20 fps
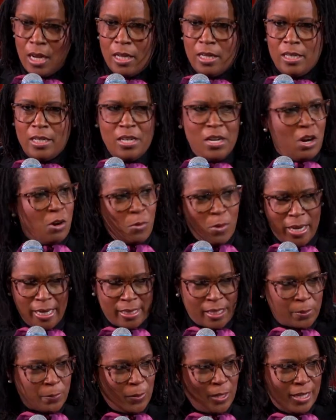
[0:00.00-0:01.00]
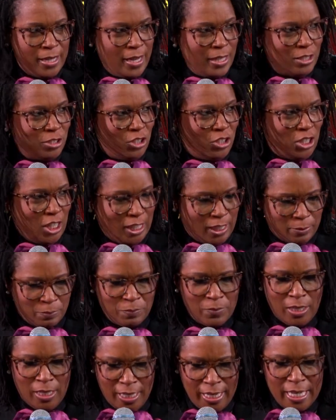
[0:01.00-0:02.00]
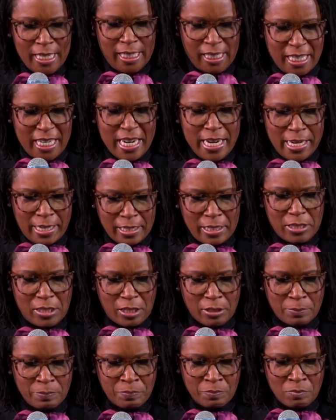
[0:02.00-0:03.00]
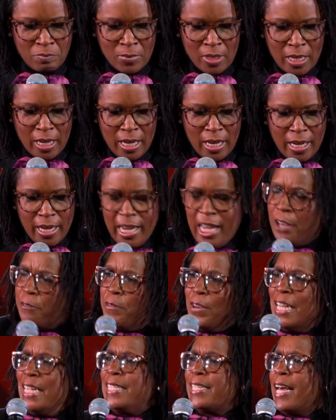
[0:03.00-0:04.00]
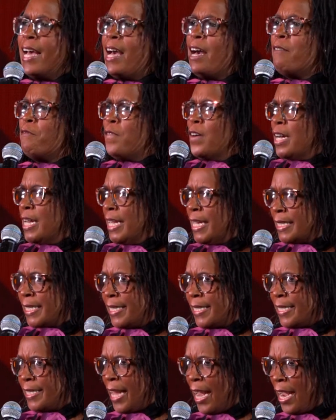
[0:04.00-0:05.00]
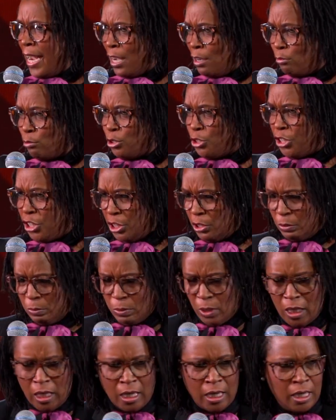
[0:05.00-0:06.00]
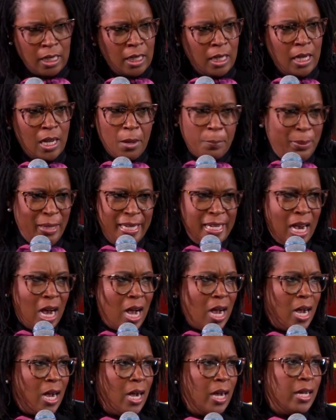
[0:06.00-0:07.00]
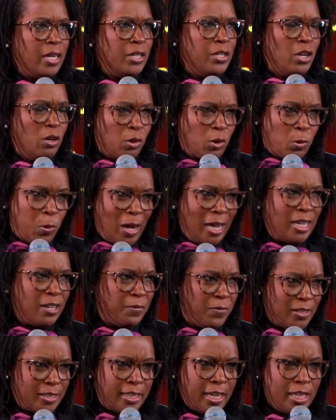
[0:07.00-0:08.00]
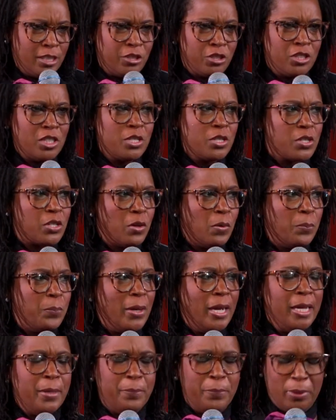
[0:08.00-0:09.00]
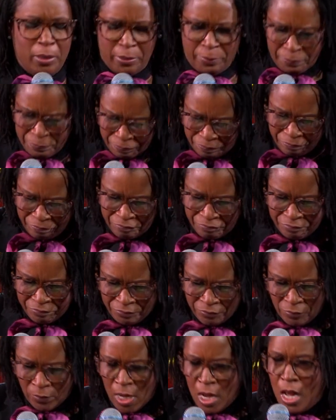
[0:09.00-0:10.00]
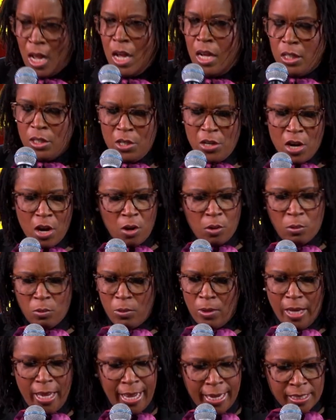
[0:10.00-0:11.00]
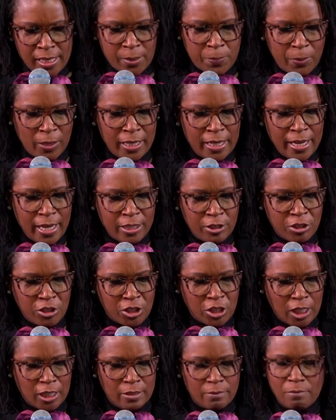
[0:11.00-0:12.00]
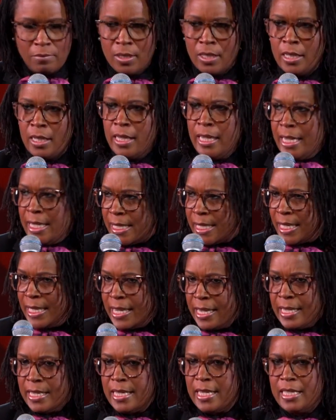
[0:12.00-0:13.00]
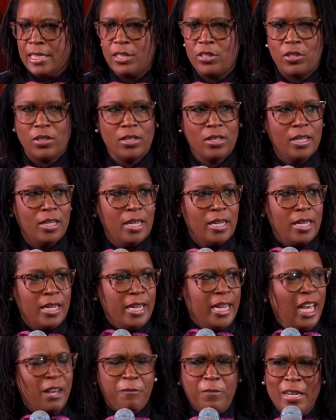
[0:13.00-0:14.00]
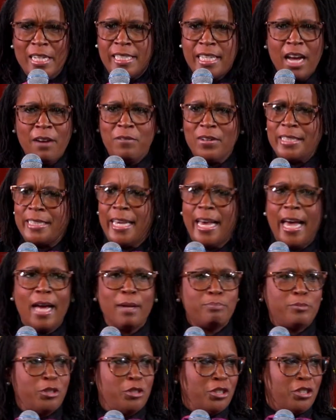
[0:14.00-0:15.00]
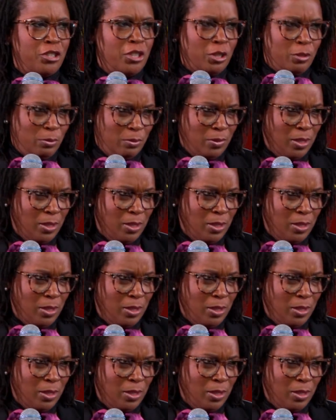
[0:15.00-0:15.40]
no explanation is needed. If he's ever excelled you beyond your qualifications on paper, mm-hmm, no explanation is needed. If he's ever kept you,